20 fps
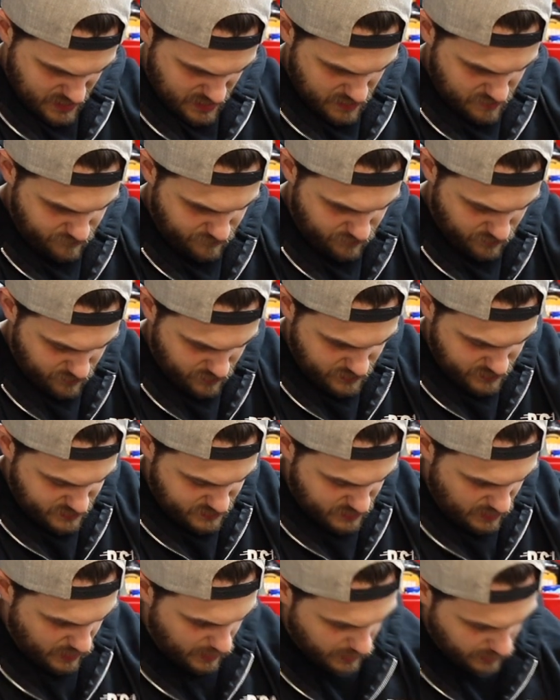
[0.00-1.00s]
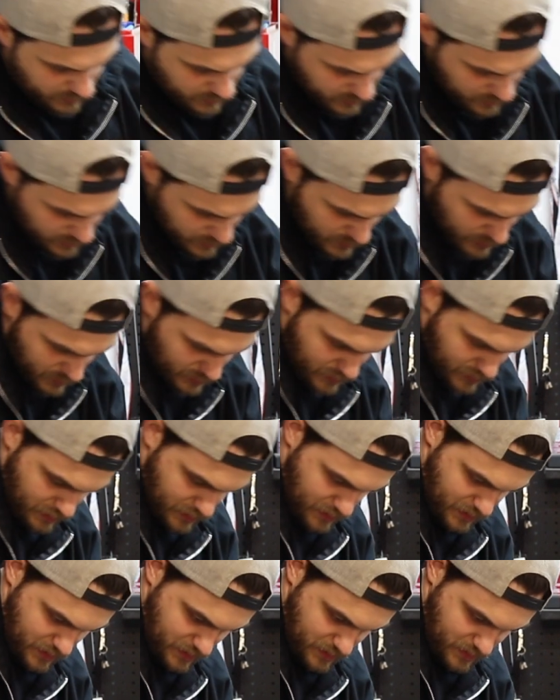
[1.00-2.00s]
it for this side.
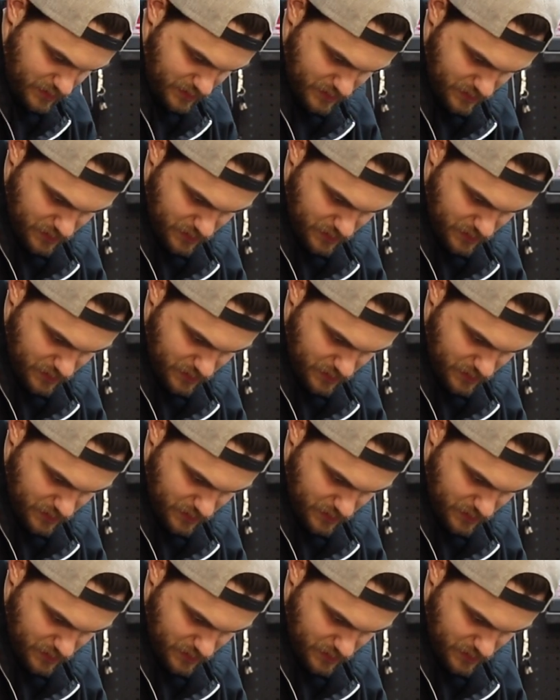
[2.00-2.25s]
And